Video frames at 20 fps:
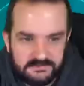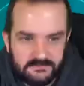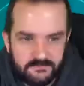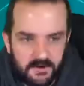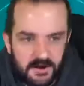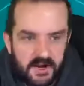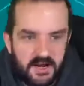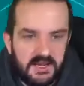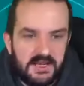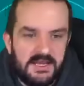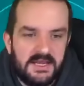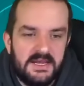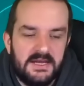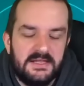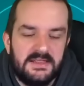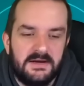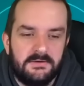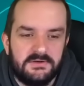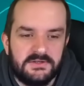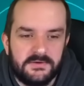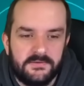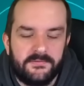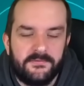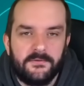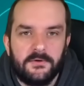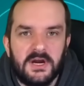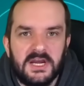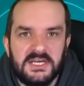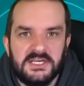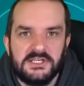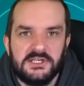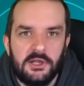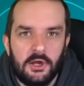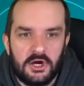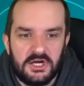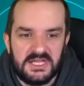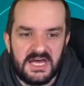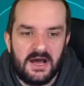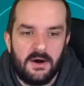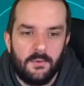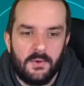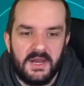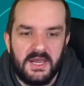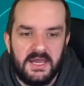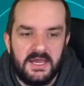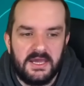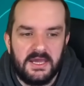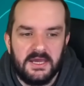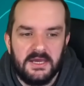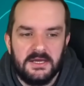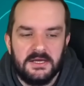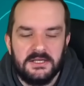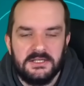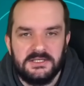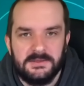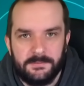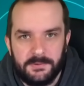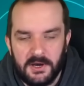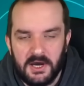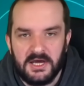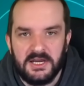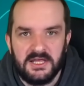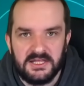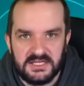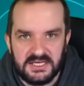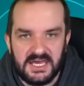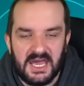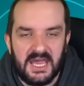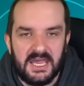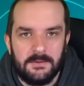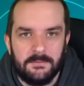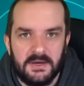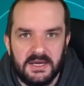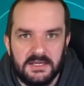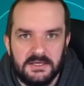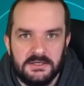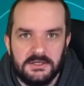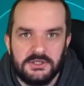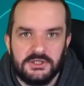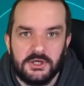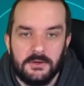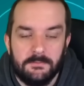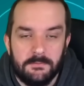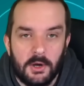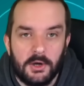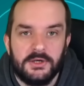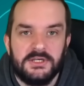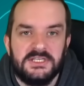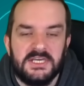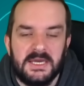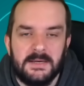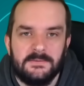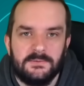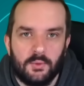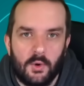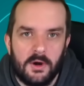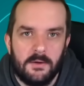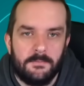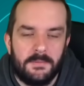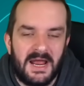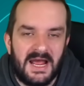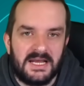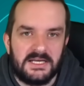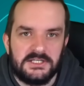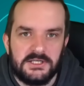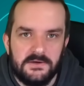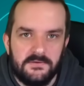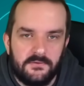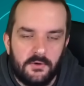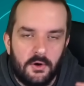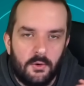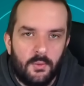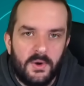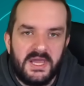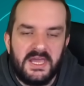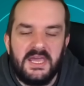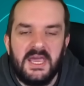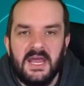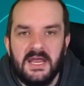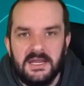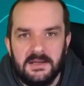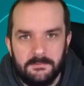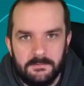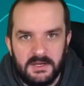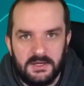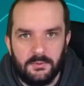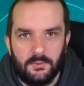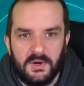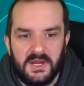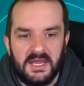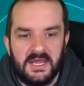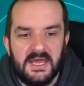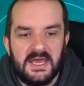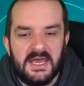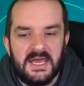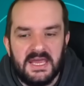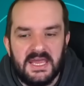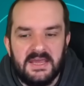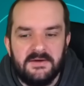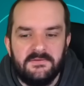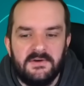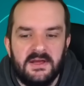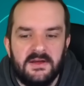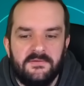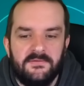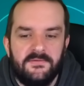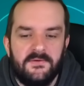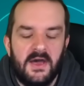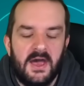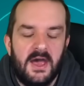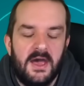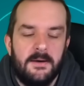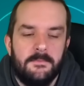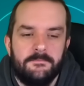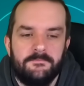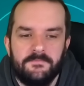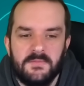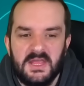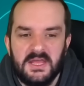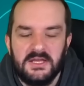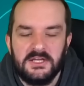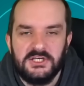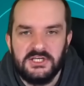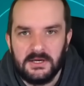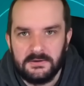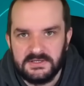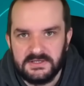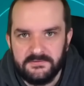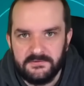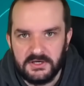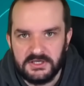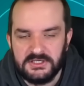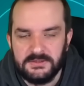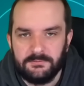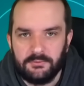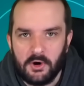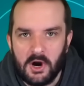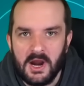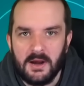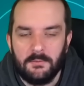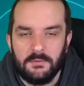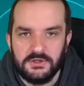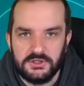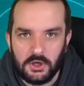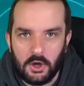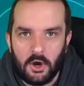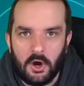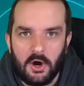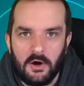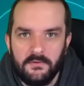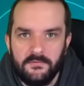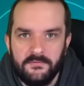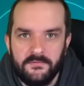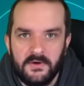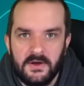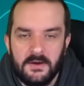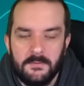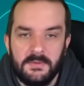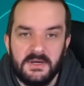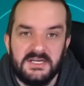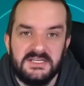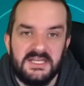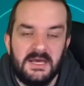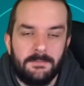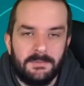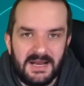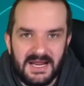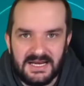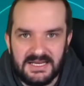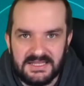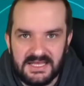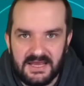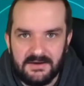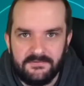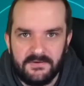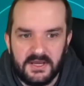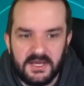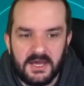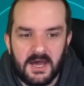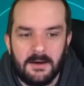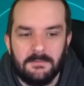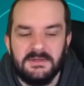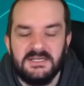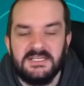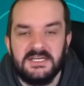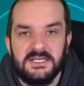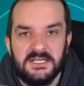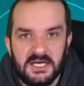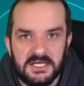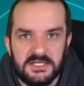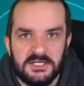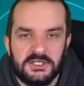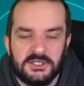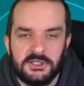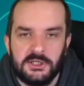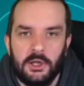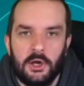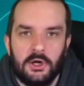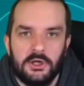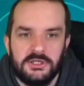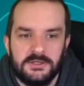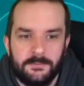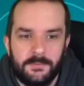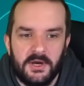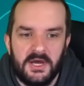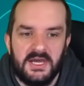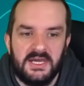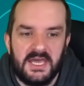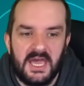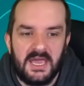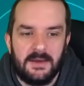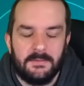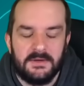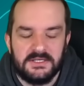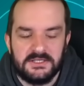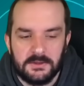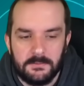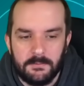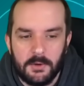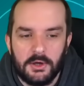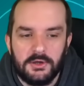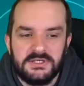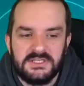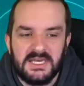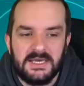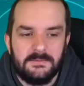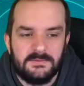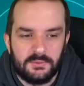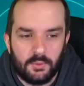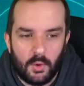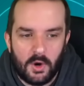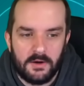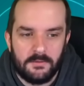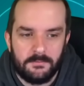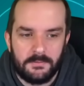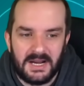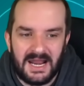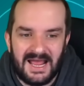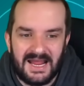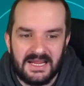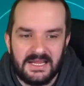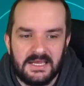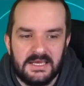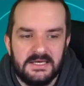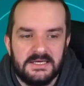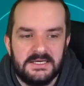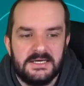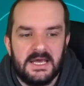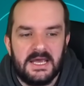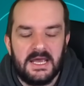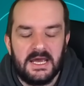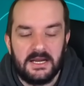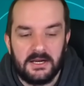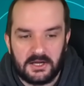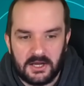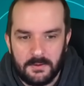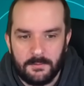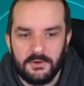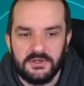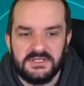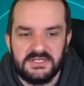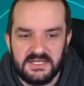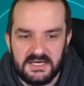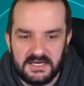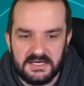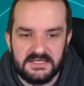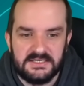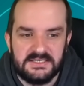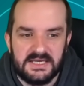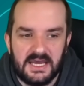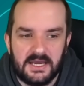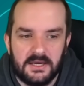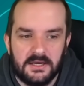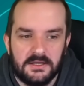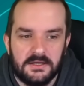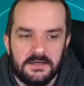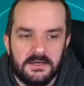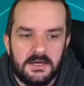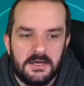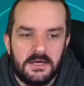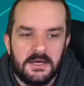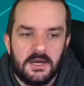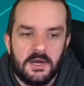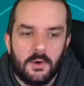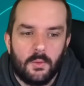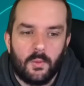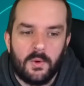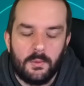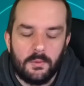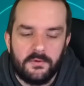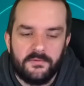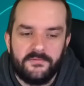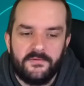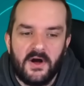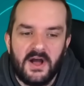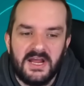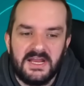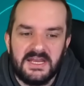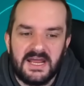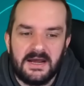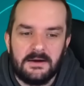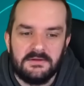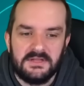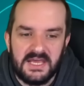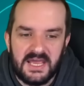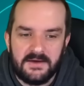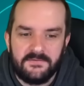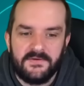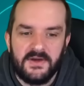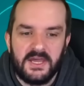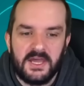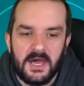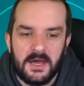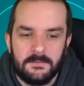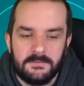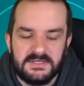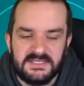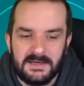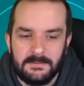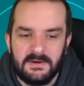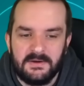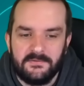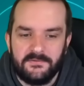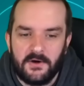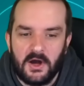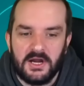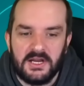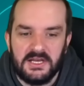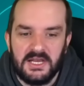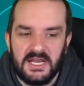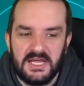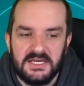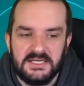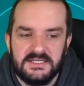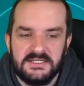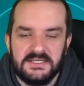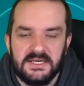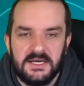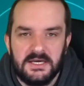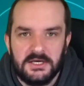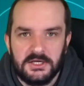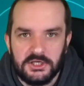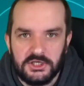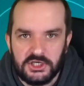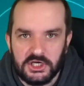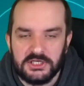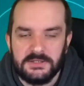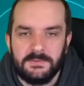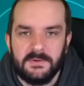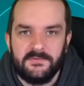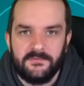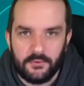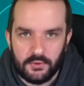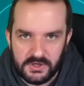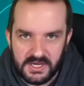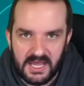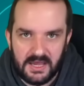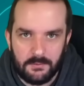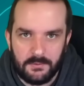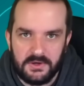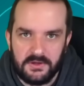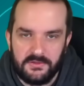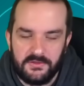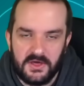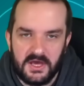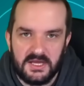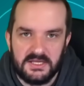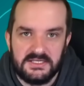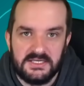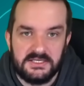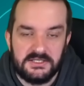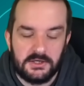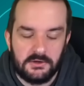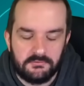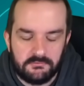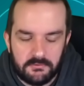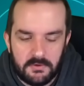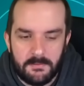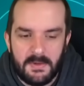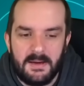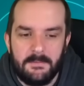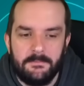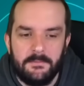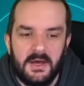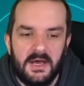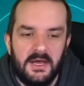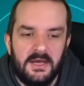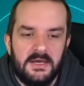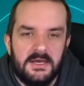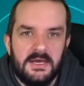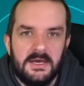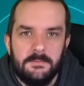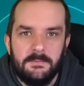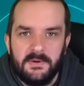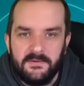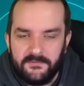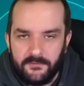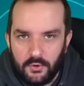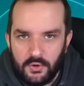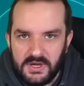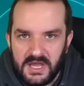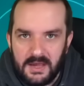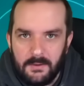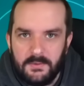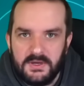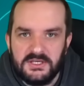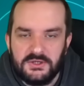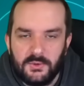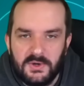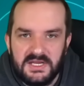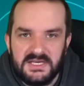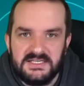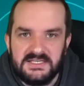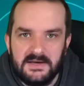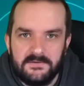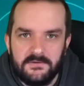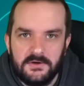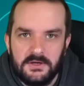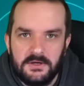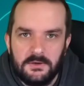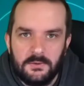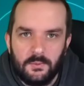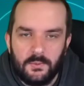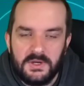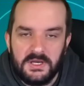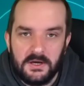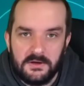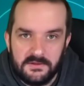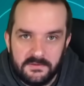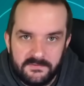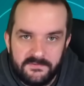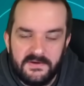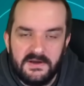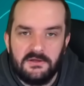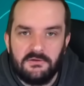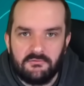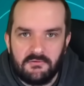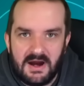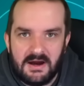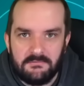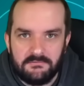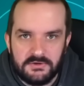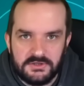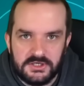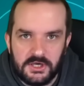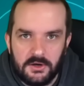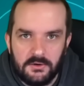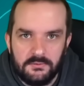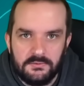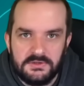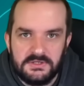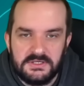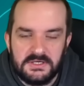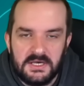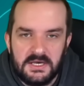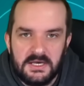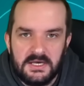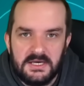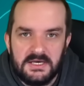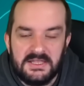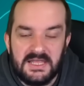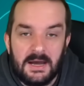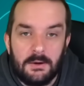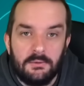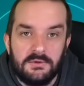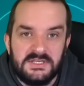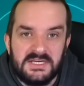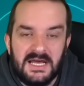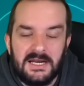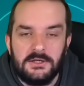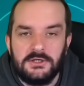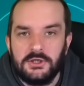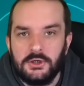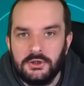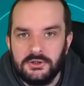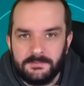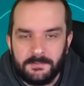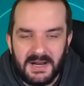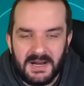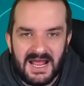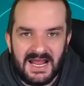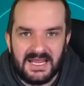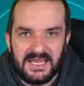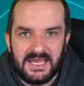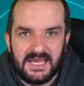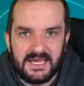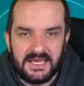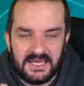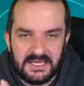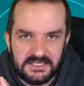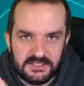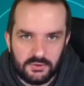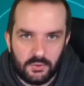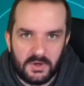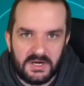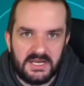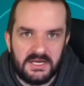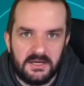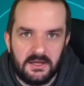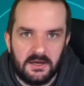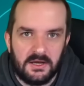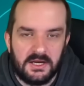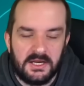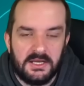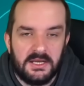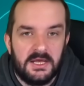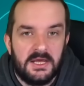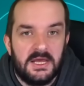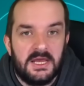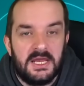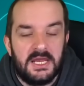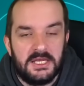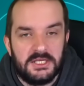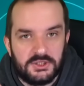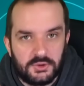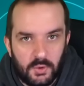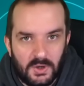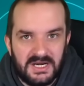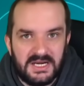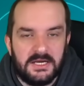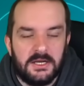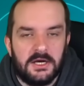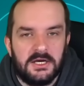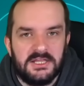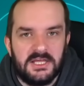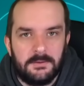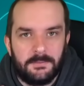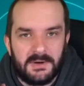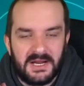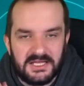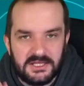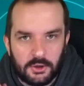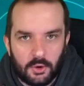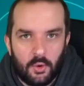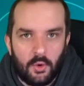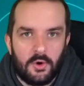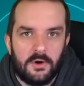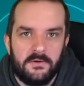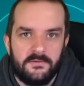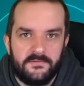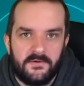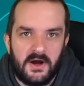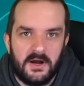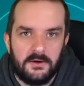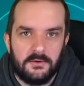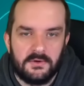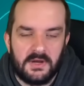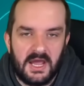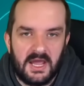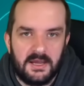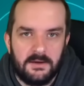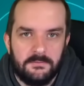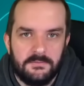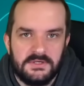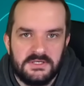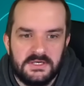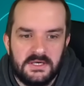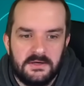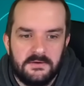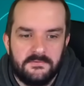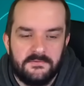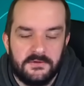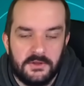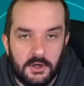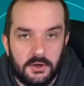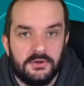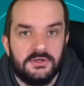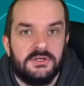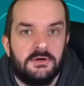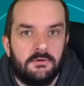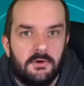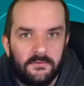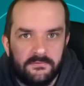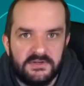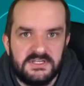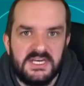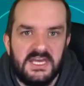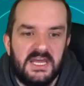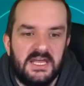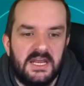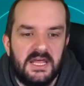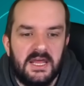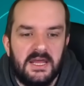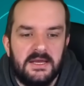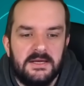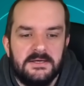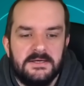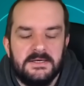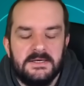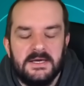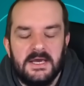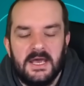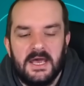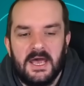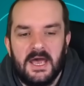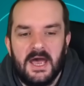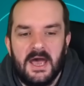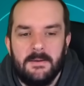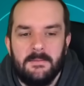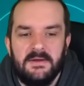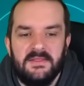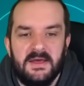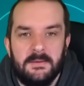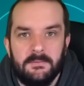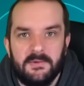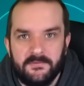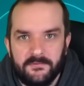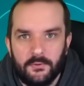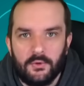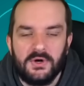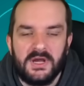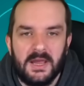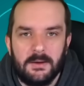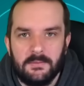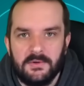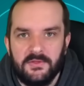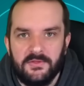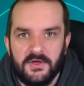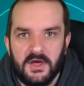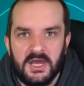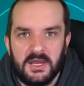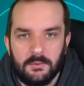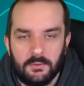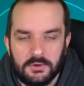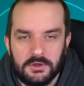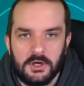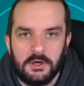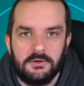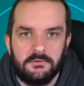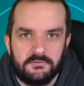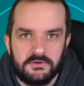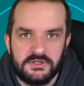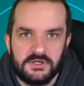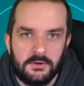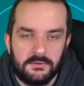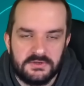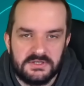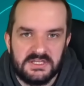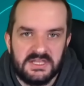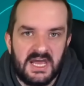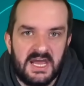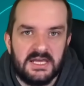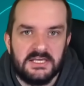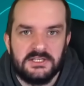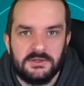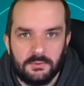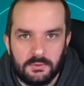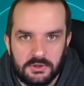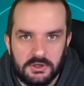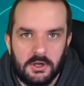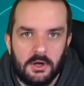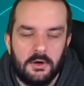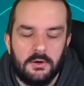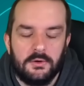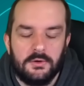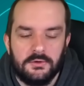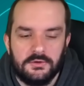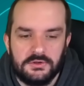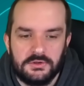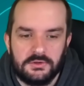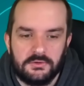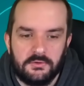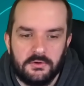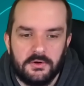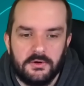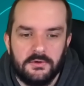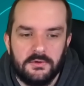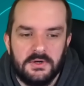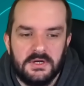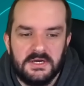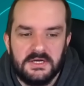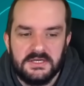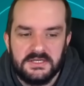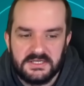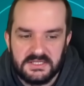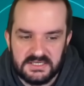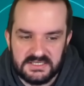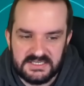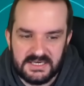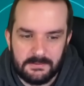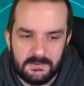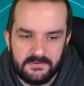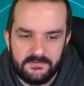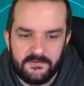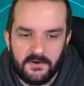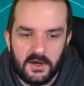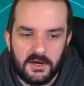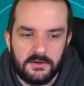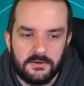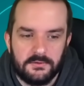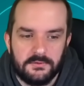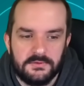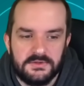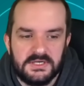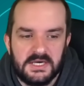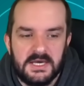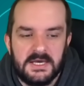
right, there is a free slot that week to put another game in, so most teams won't blank. So you've got weekend and midweek. Even if Chelsea versus Brighton was off because they're playing in the FA Cup, there's another slot to put a game in. So most teams won't blank, and I'll come on to that in a second. We will find out the FA Cup semi-finalists just before game week 30. So remember, before game week 27, we know the fifth round results. That will tell us who's blanking in 29. In 29, they'll play the quarterfinal games for those that are obviously in it. And then before game week 30, we'll know the results of that, so we'll know who's through to the semi-finals.